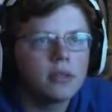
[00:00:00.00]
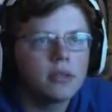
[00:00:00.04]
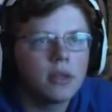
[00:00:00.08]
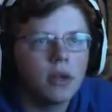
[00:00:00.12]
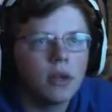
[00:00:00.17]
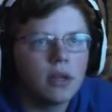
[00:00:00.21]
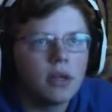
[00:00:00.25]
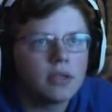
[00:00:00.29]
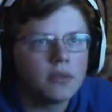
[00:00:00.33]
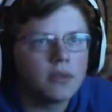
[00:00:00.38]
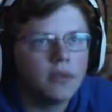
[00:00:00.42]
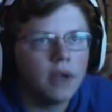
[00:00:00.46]

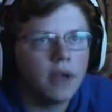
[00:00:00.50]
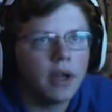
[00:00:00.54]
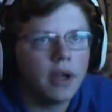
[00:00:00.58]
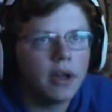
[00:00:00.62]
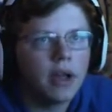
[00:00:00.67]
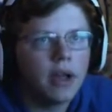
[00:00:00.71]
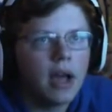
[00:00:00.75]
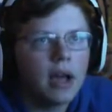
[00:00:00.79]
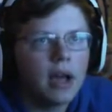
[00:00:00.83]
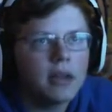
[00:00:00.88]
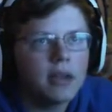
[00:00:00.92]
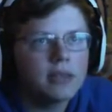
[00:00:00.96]
So that's
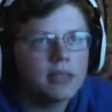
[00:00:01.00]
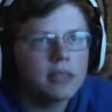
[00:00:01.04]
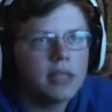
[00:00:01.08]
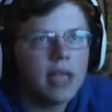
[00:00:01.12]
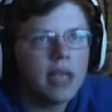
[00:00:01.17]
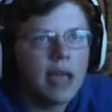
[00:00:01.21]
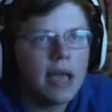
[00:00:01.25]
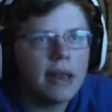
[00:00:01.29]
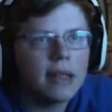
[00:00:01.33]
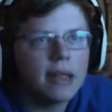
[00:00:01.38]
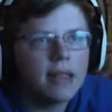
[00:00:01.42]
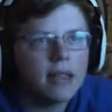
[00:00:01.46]
fine.
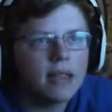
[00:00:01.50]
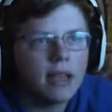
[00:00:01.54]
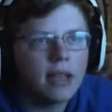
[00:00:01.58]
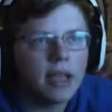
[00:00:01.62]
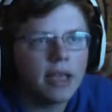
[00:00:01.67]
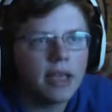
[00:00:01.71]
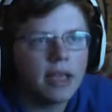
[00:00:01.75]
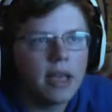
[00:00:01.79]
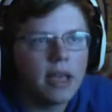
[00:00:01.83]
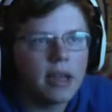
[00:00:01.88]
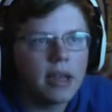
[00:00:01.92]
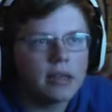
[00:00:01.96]
Honestly,
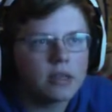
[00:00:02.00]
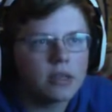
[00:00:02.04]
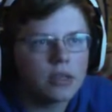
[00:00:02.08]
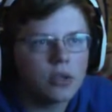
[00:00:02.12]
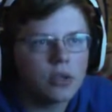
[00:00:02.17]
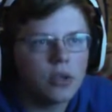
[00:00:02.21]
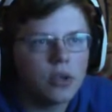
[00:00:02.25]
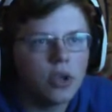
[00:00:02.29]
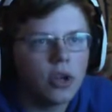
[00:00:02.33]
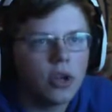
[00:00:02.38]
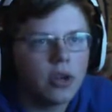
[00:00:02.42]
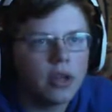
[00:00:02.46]
anything I get
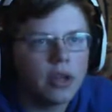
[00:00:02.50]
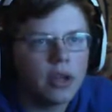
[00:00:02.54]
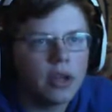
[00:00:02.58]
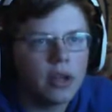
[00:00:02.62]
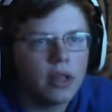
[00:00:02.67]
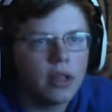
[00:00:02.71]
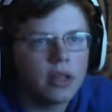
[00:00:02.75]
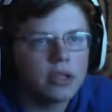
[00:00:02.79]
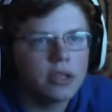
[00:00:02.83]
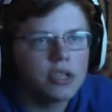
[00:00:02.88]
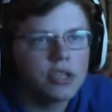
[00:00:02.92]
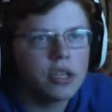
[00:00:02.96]
is good
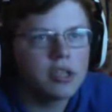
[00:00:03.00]
here.